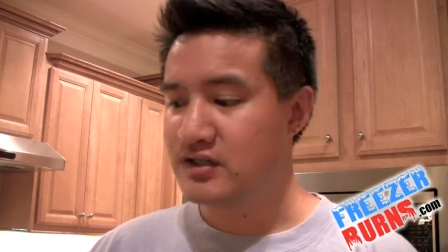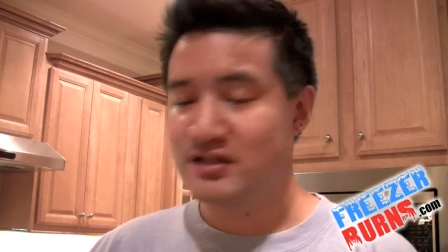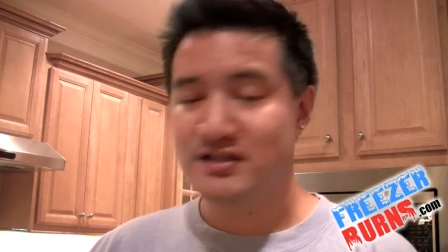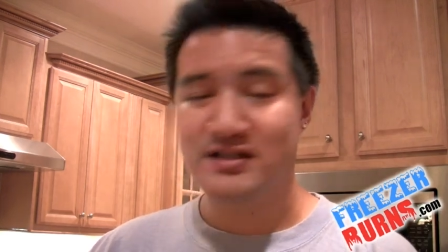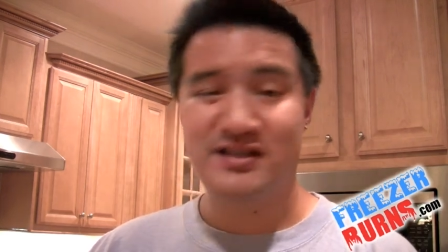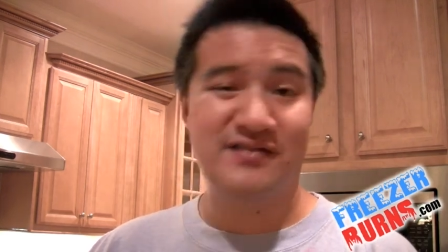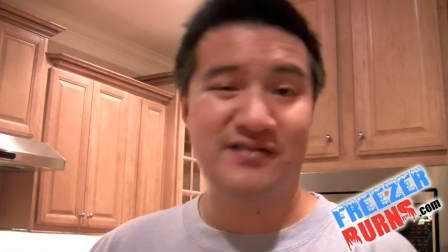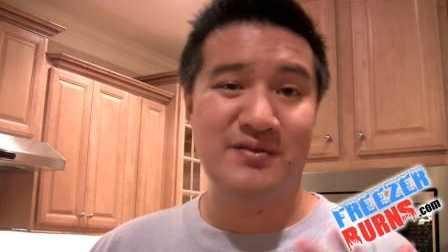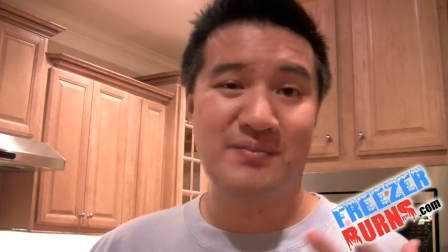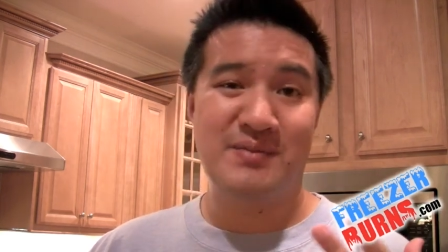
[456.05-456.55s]
it
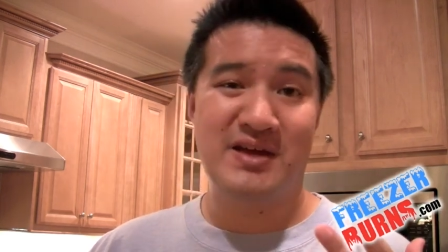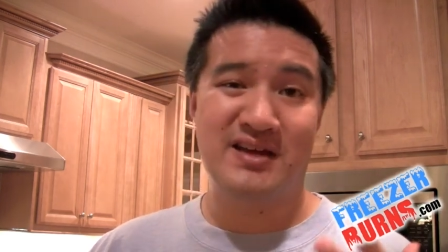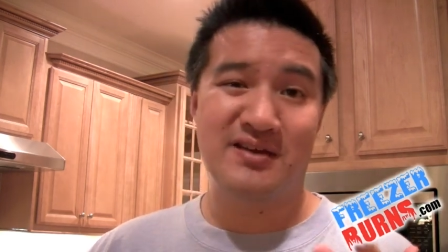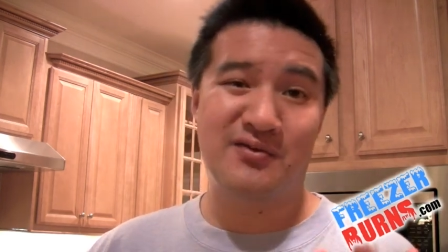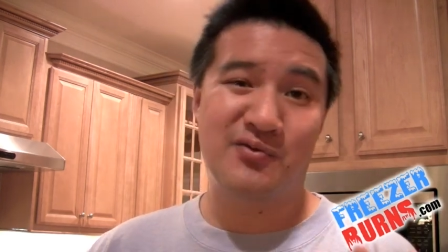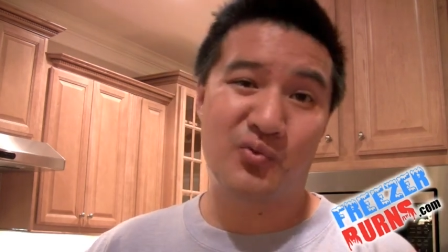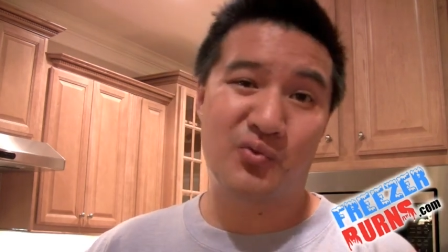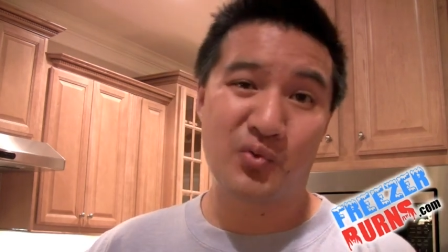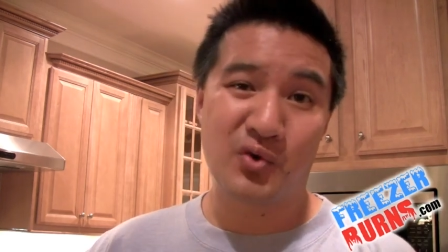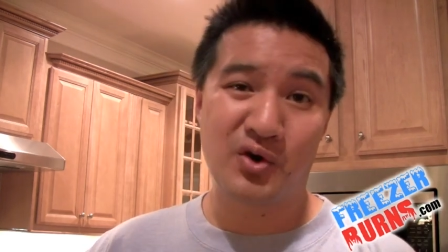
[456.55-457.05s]
doesn't even make
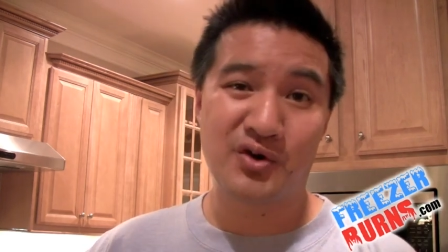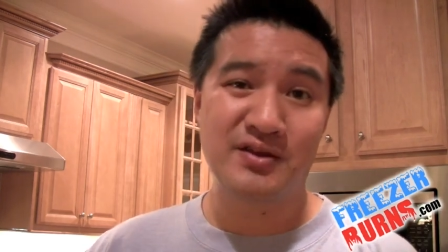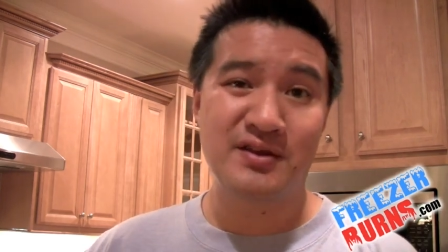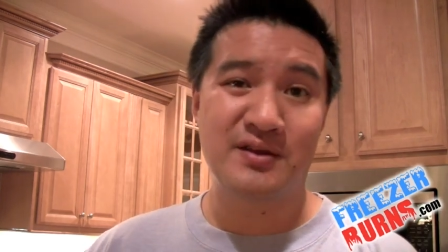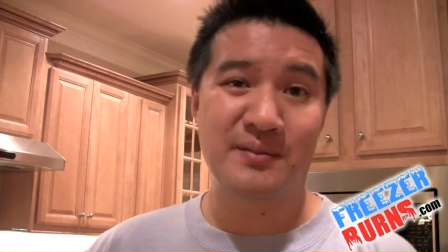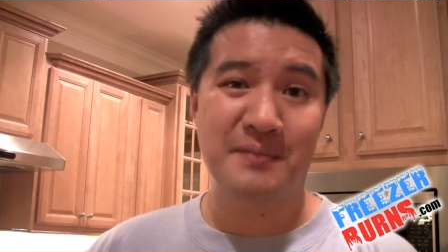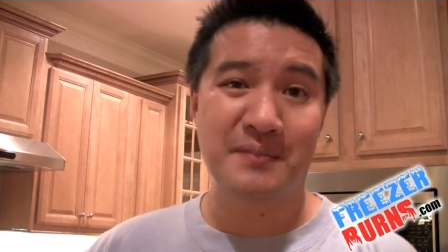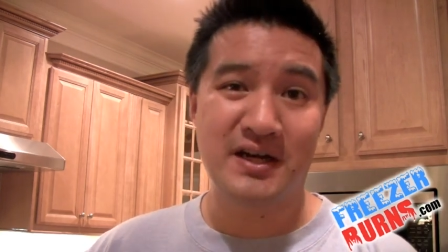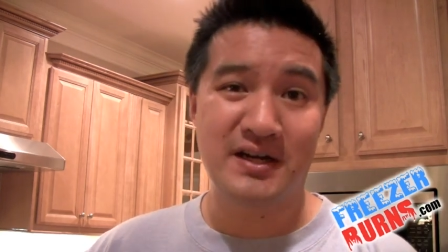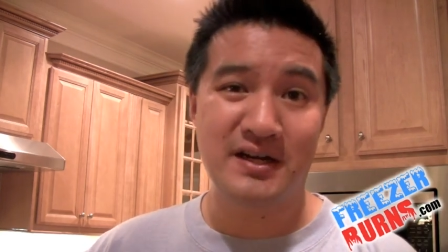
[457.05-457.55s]
it
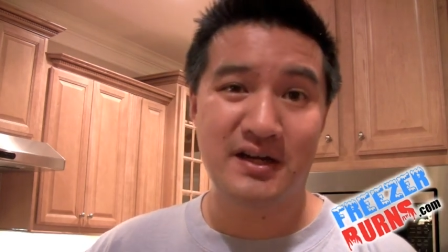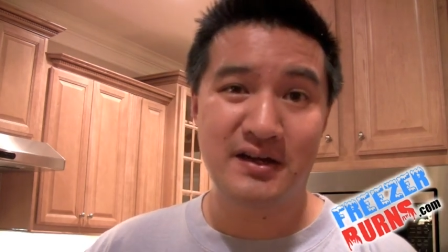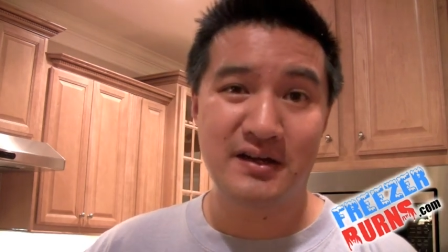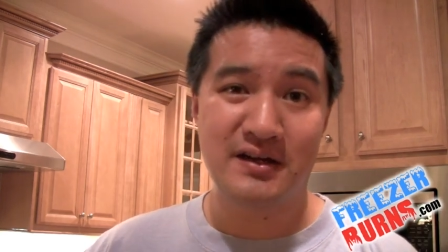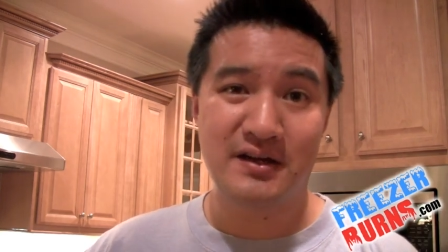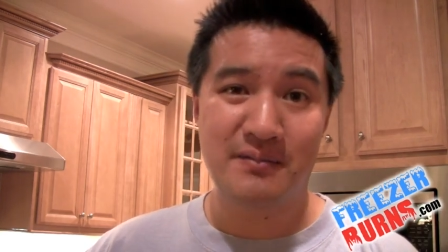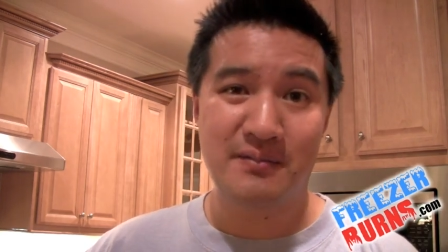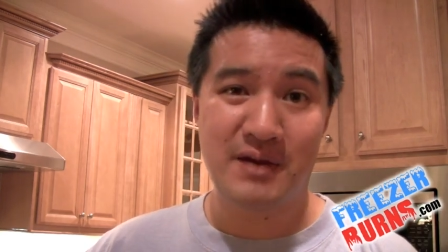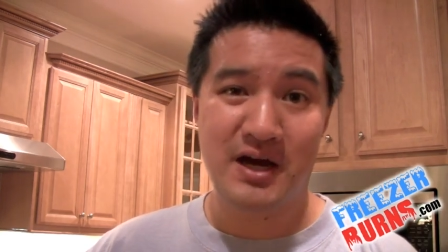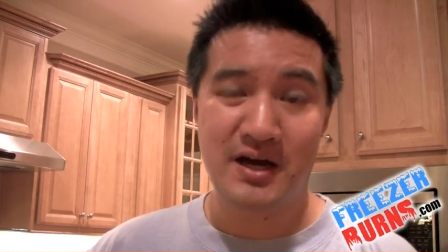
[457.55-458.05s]
worth the money,
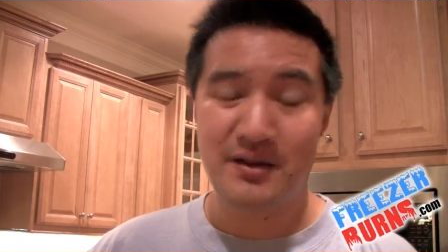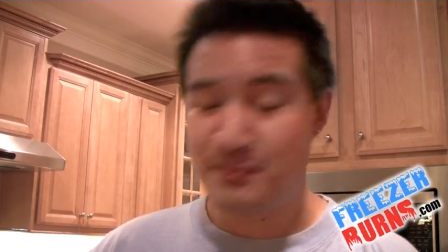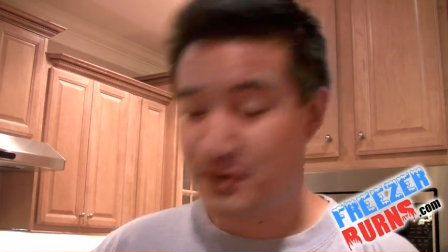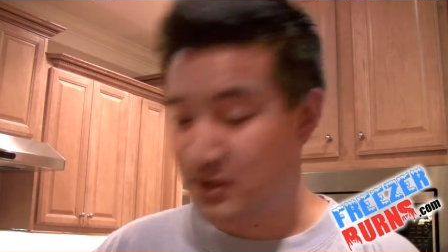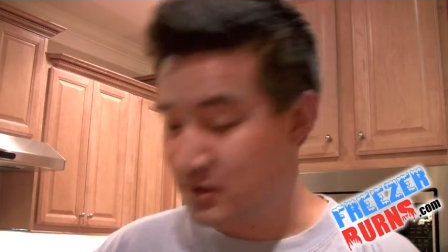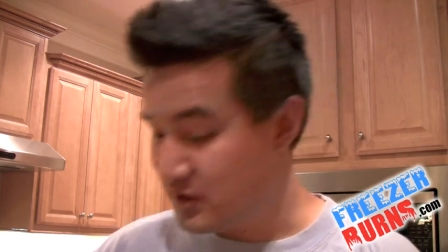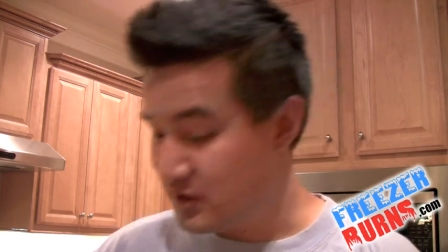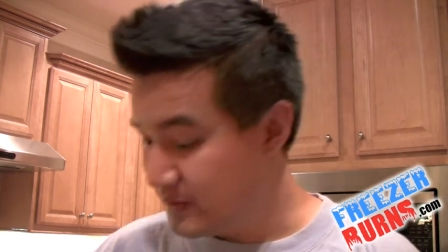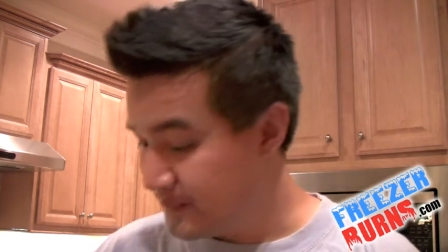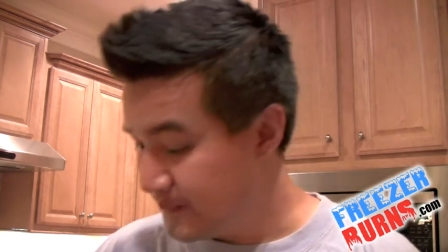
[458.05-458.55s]
in my
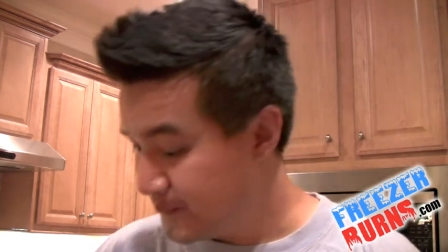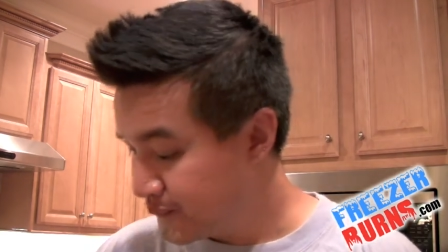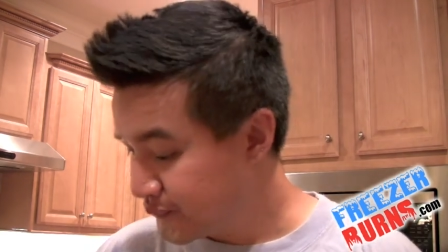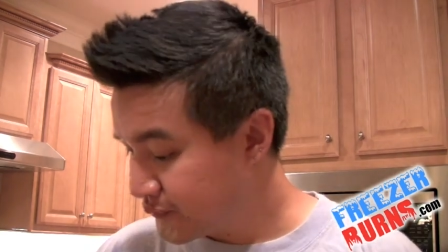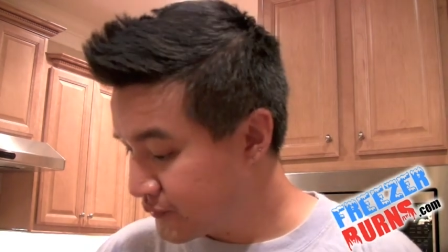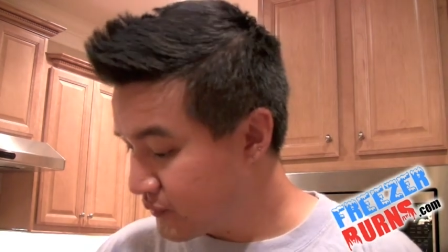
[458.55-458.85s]
opinion.